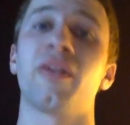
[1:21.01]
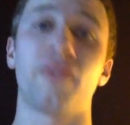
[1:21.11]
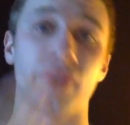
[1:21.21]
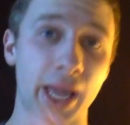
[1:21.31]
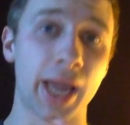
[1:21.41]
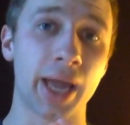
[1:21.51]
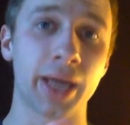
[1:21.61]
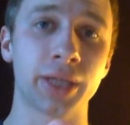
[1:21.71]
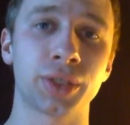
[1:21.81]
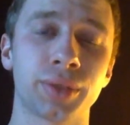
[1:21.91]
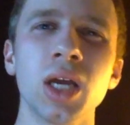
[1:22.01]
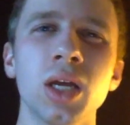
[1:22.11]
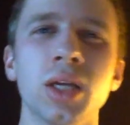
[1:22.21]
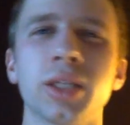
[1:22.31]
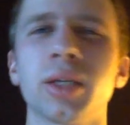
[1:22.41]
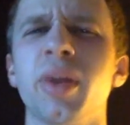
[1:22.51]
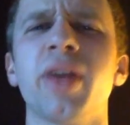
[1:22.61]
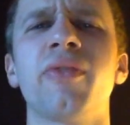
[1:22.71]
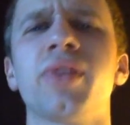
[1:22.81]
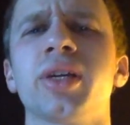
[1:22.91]
Flash, some
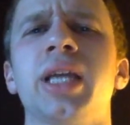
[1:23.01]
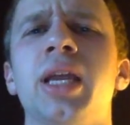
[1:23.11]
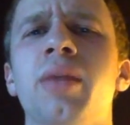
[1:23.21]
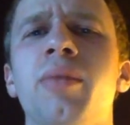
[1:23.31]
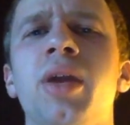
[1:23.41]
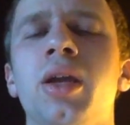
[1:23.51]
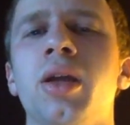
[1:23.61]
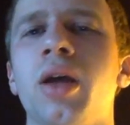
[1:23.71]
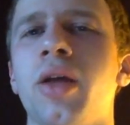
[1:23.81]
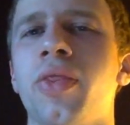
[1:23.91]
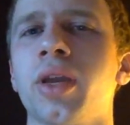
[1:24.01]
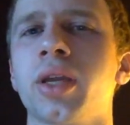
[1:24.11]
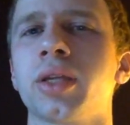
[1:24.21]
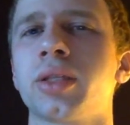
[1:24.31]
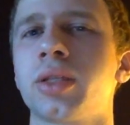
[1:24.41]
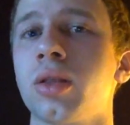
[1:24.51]
Netflix anime. I think it's